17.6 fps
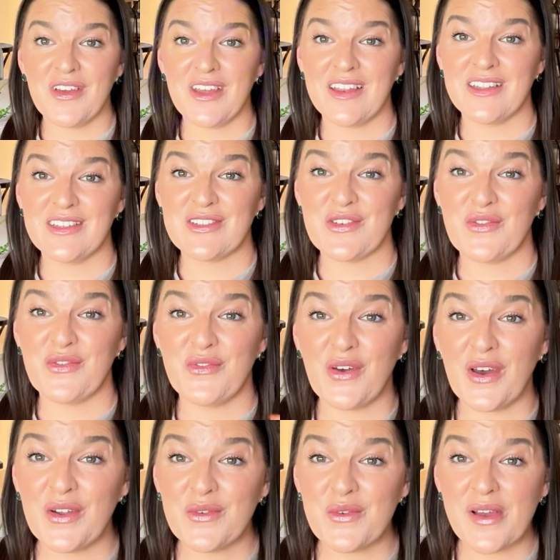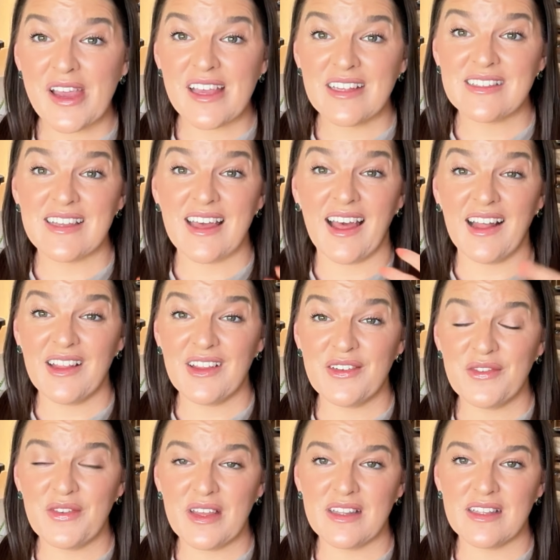and it's a fun way to
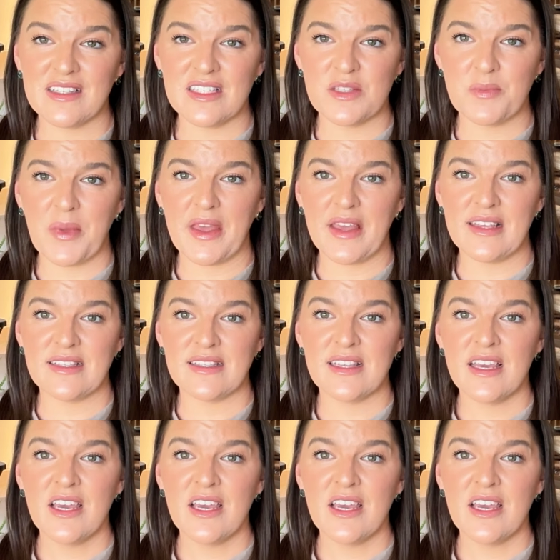elevate the space.